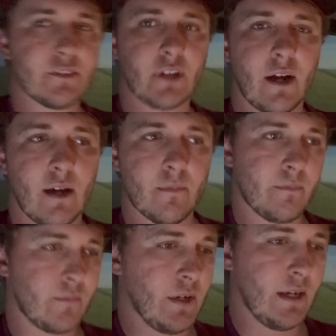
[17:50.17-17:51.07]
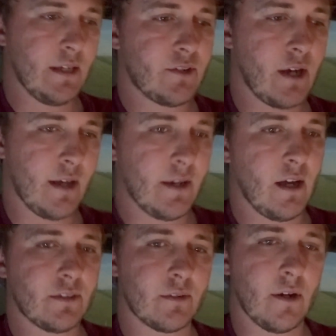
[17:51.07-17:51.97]
So I'm really trying
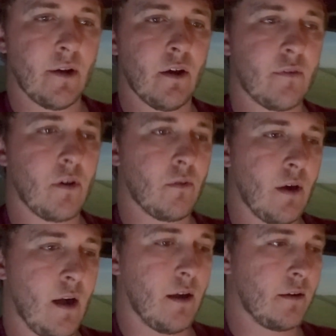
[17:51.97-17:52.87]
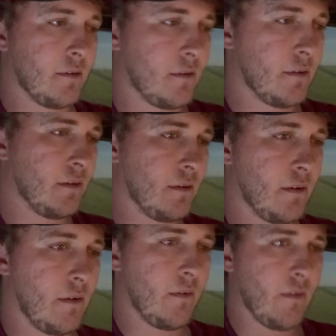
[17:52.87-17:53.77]
not to run over a rock.
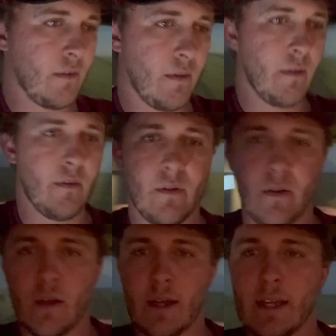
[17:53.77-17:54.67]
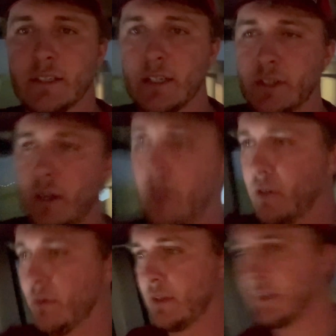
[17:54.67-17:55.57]
I guess I should hold
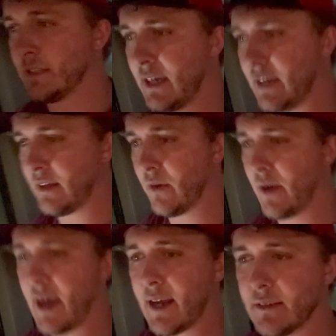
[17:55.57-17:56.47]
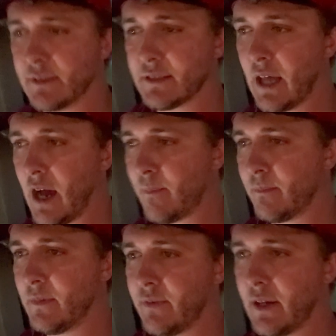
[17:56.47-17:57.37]
it with this hand, that way I can stop
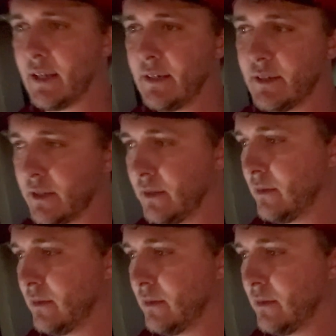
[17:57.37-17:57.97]
if I need to.